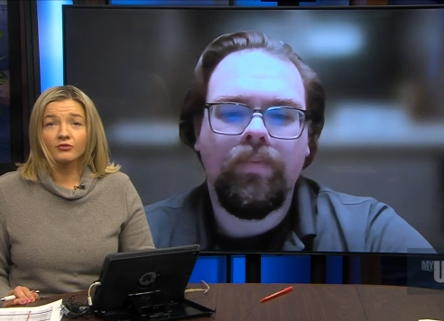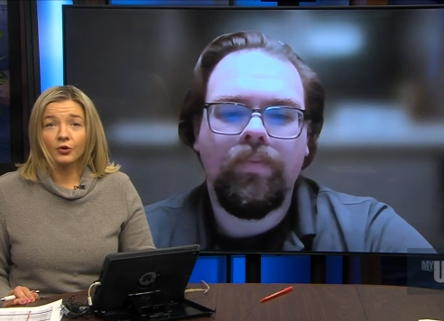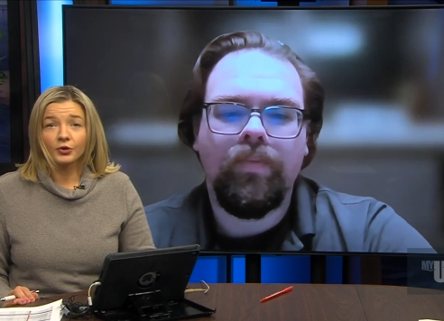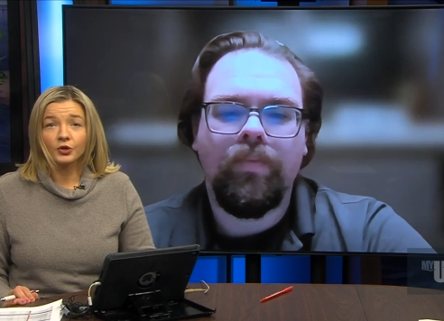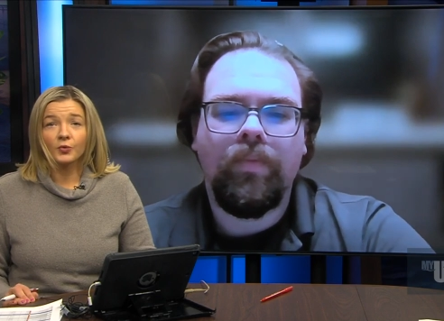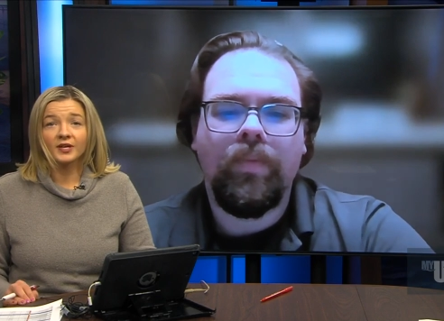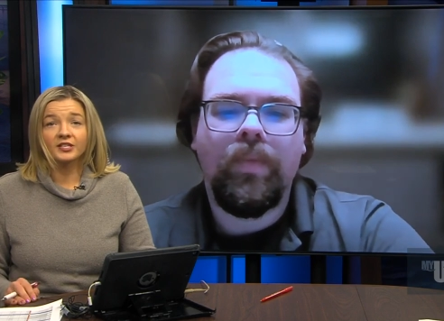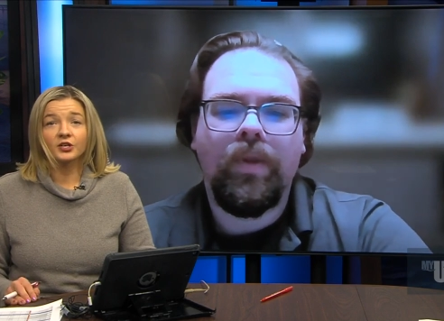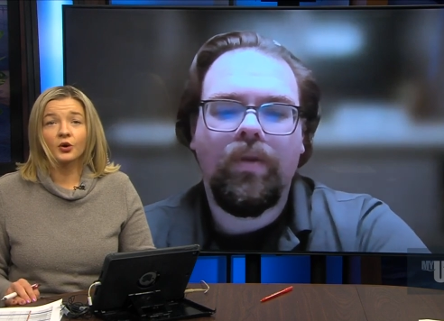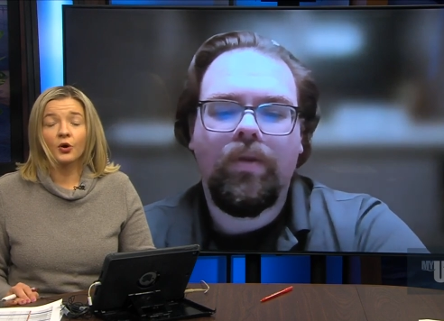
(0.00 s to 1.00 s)
Speaker 1: of note you
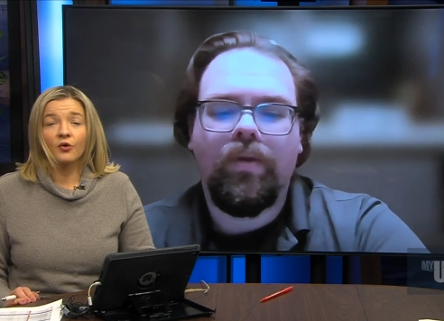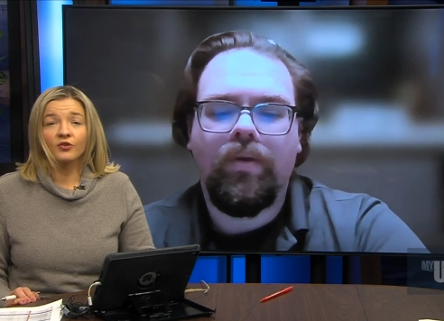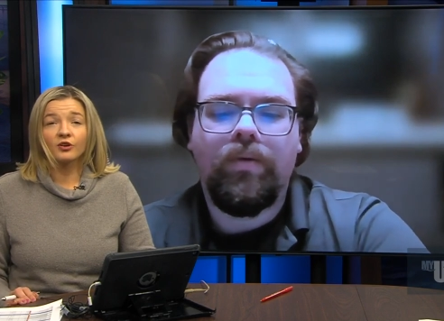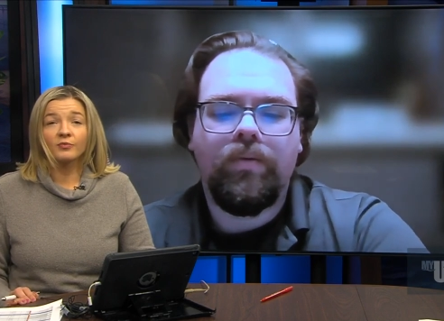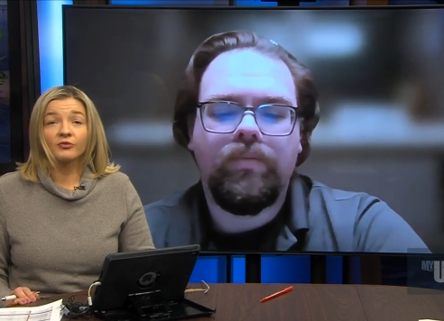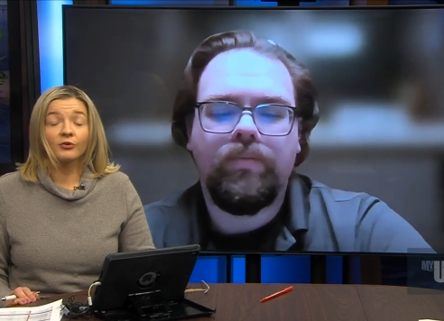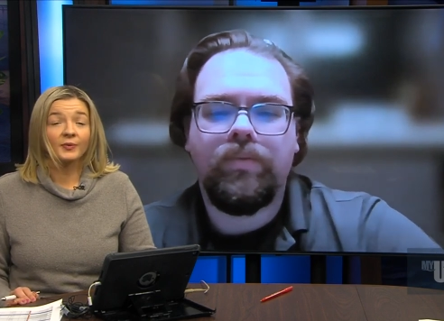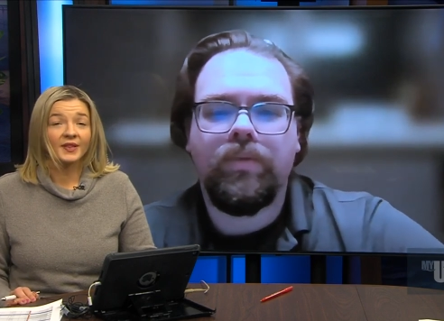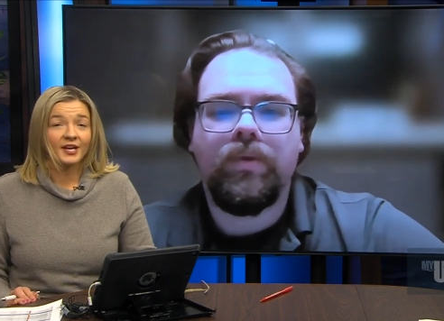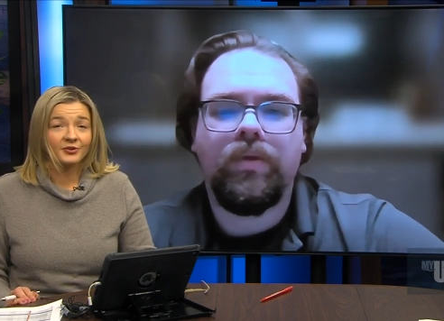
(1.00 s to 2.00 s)
wanted to go over
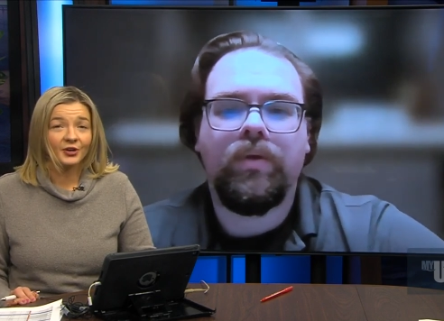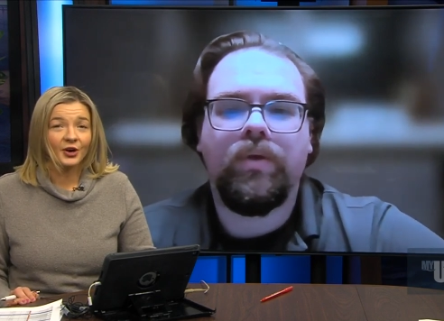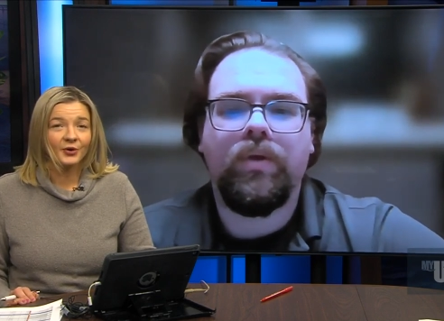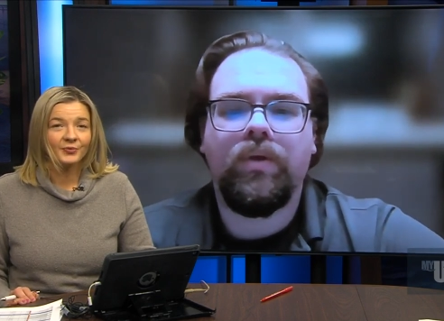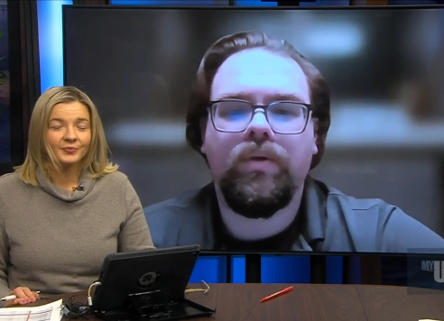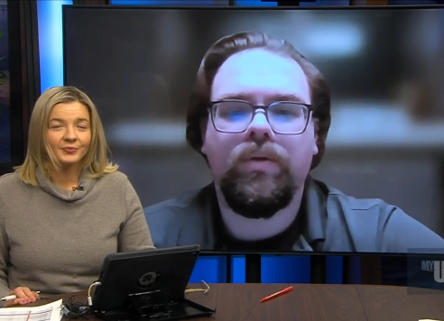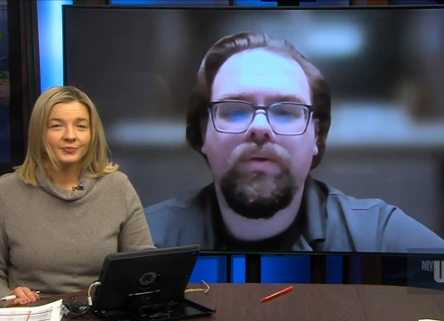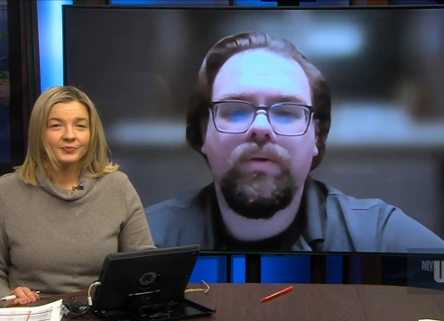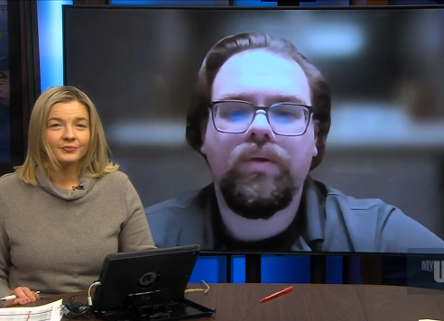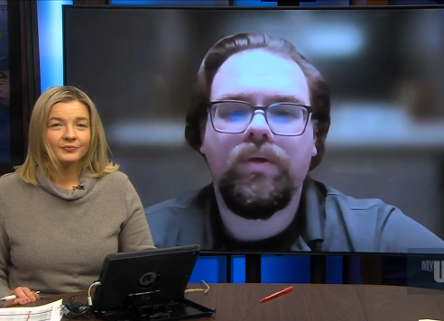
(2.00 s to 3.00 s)
before we let you go?
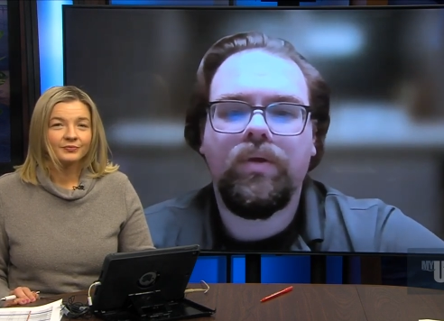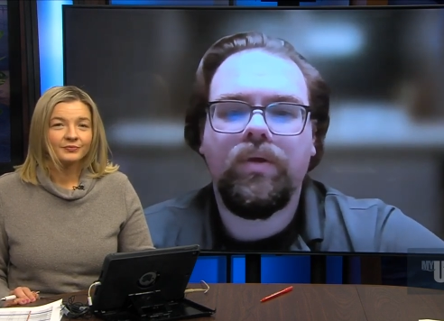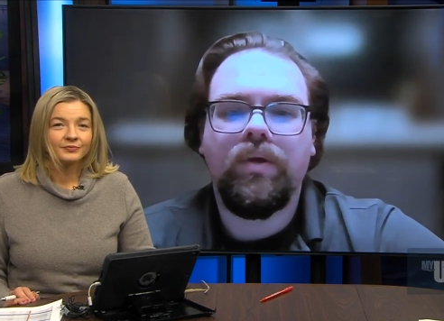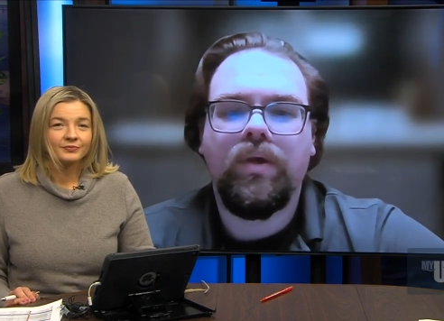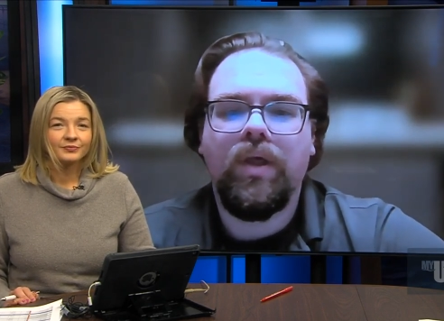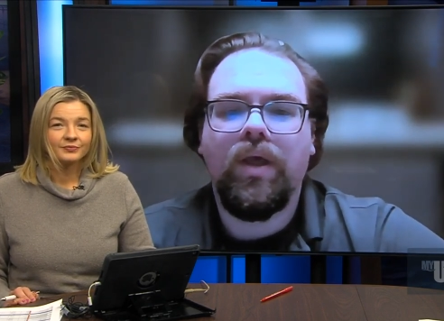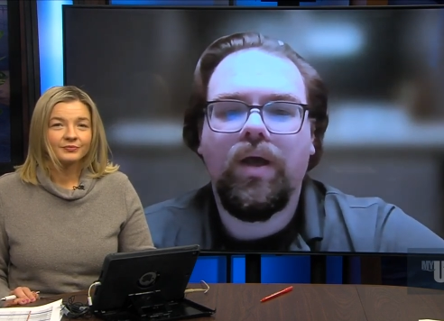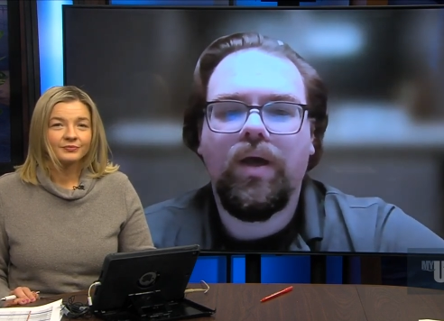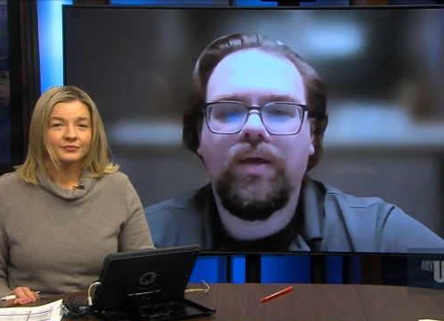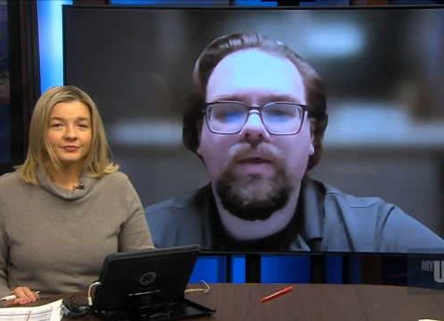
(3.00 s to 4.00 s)
Speaker 2: Uh,
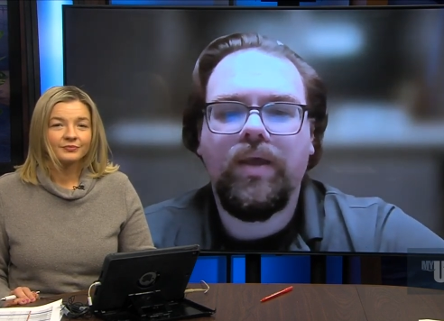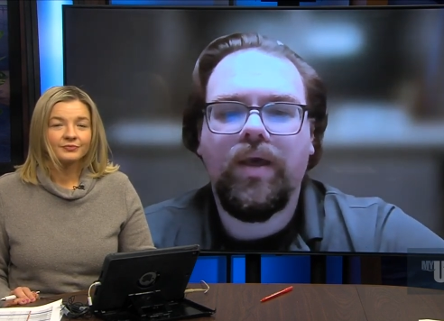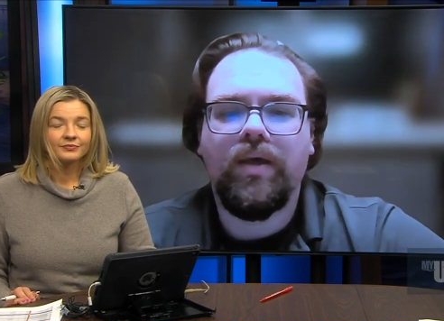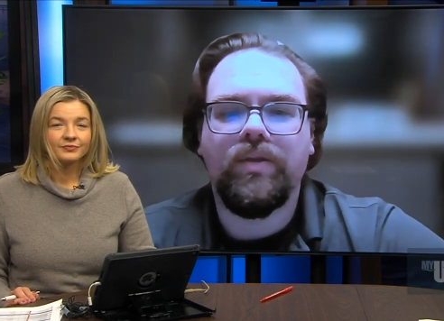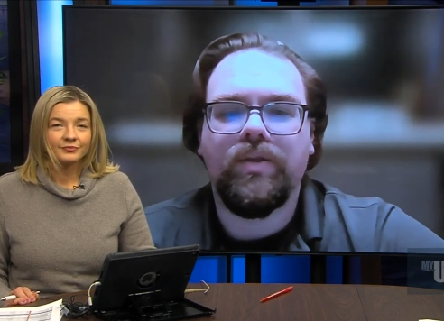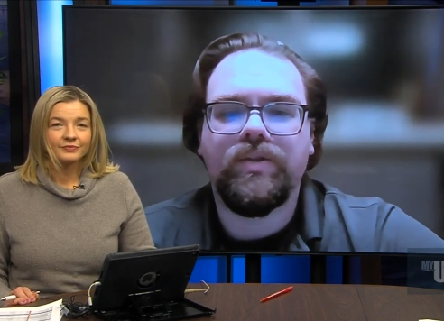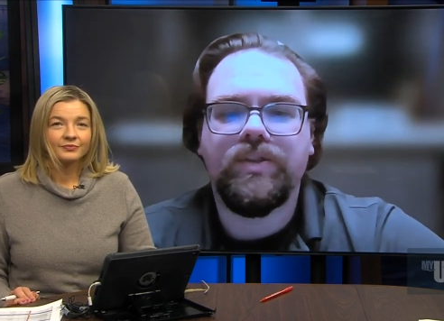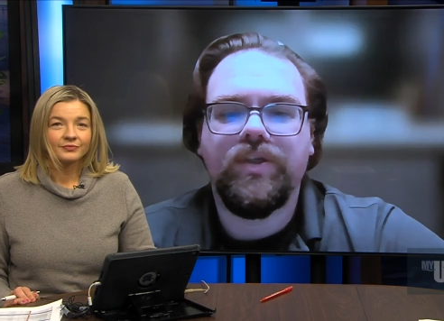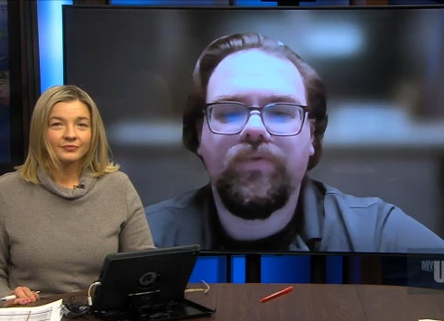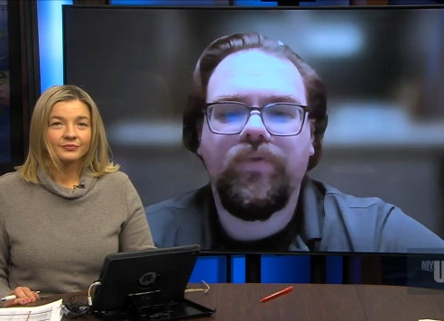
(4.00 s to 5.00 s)
yeah, there's a
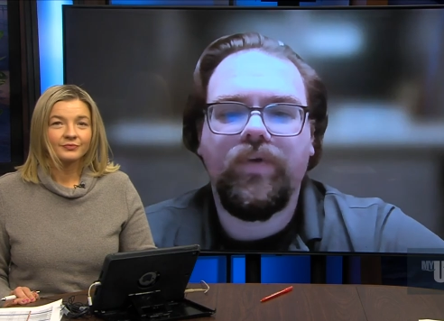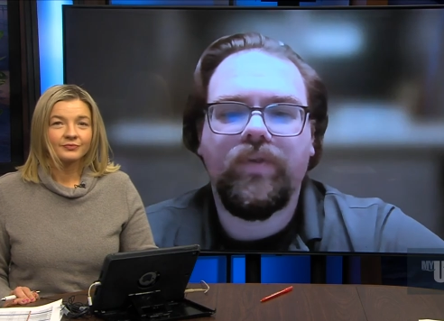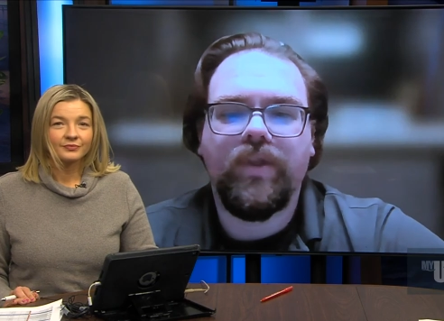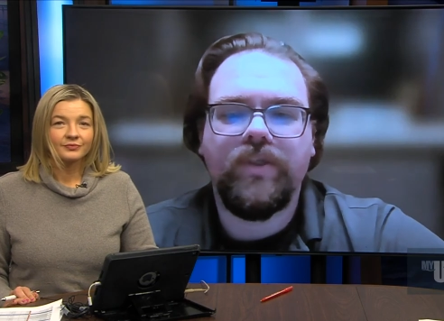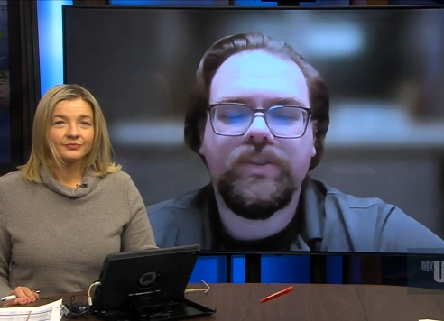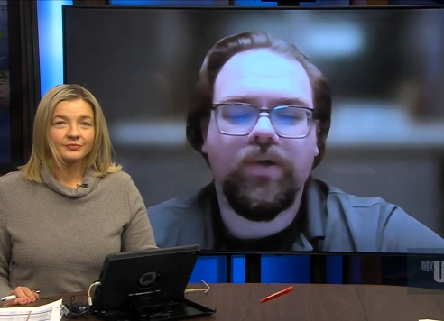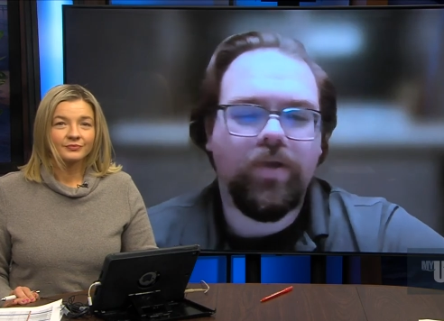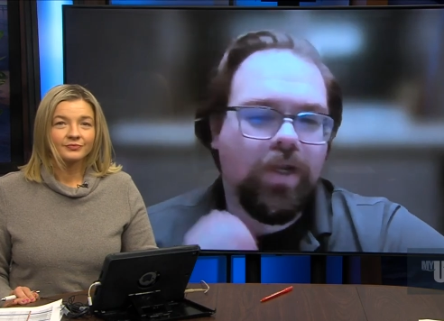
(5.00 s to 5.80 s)
few things going on